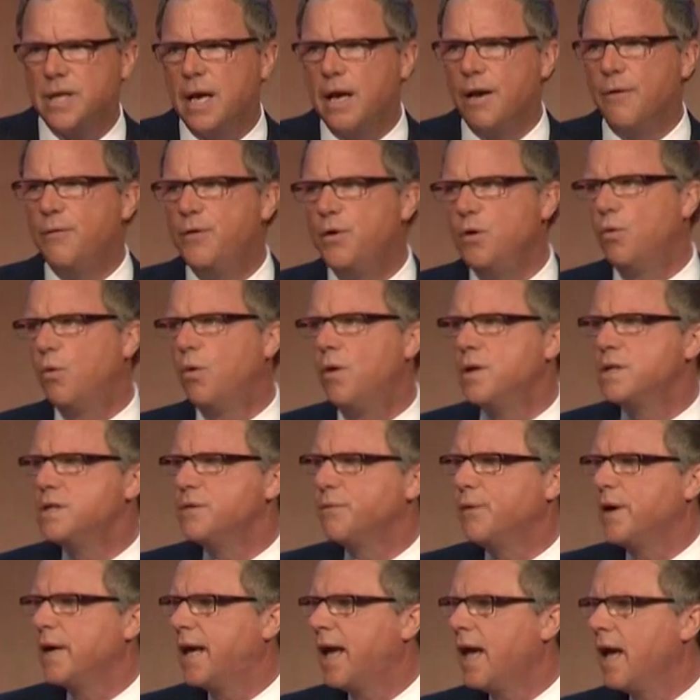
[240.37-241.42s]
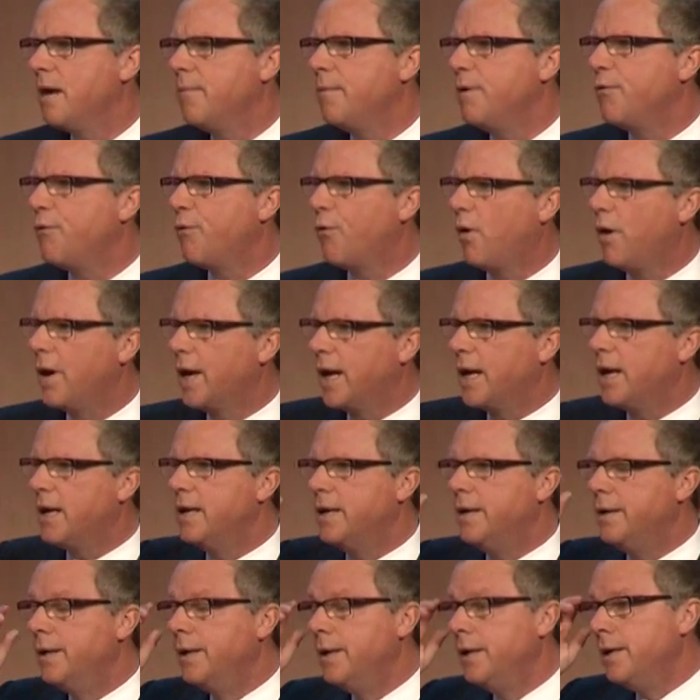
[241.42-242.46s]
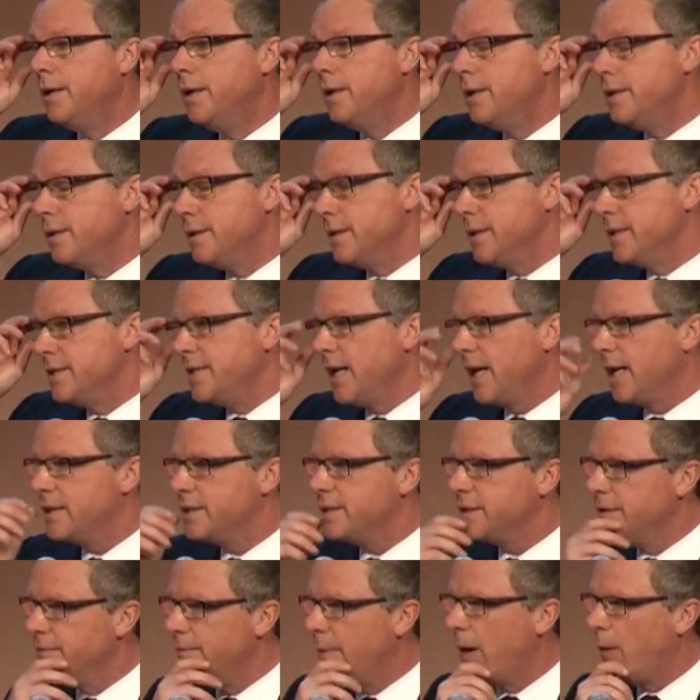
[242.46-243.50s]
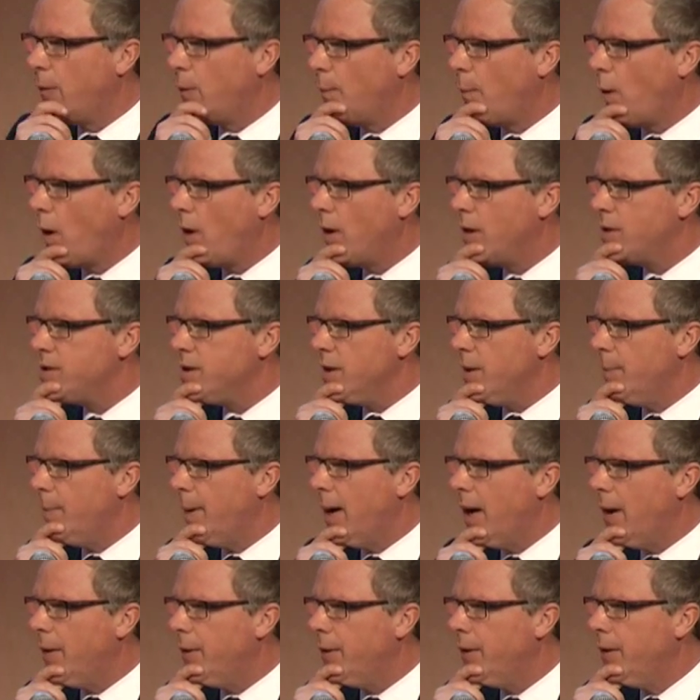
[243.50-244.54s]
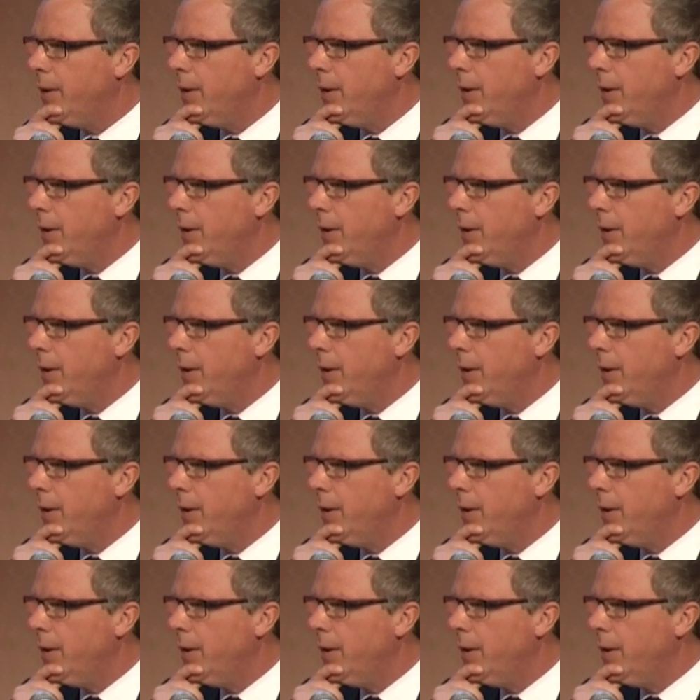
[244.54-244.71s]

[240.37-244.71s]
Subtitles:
a few words, if I can, before I get into the text of my remarks about